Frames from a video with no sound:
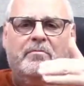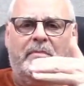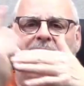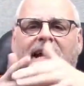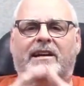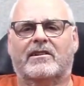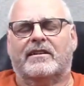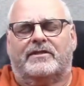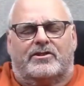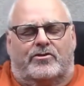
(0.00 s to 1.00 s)
banging
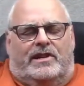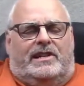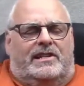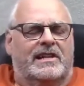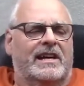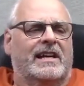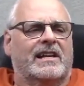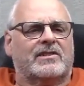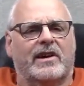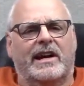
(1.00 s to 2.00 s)
off the trees.
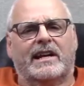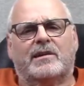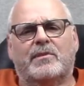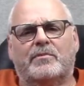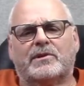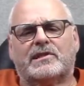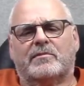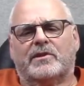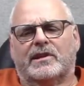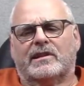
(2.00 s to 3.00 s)
So I had to come up with
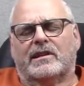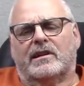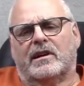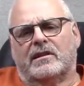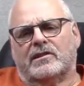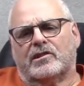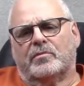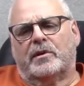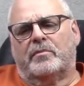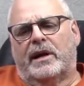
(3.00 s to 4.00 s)
something a little
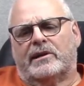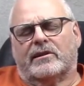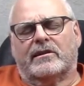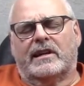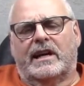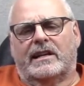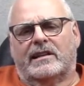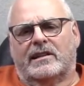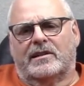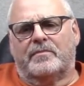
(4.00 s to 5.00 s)
bit better.
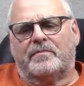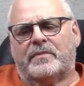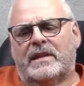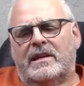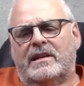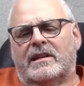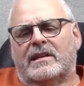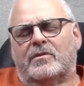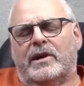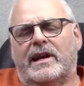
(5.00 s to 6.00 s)
And
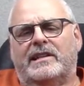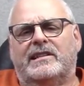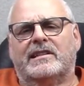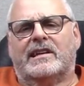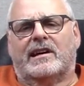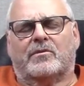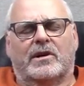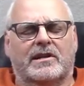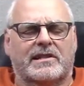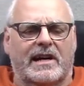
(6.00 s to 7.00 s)
the way I did that
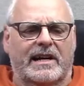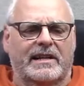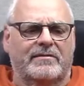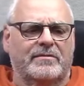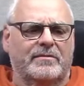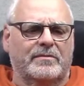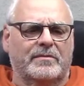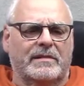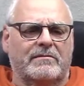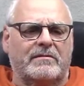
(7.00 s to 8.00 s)
was I
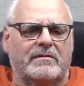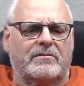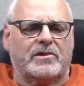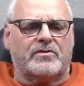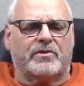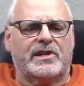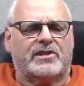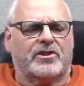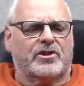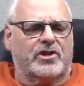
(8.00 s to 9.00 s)
was
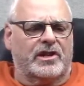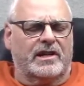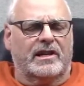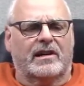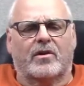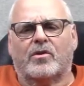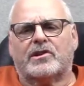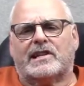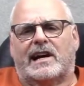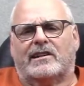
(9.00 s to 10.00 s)
researching
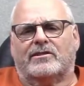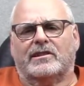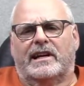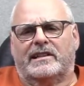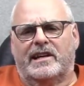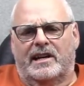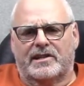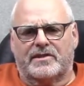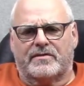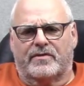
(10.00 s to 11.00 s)
horizontal
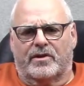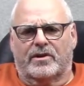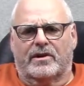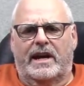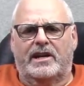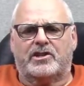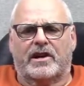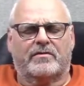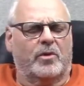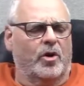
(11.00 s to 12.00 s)
antennas for
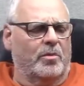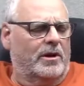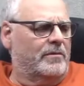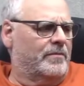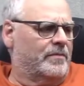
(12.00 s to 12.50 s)
HF mobile.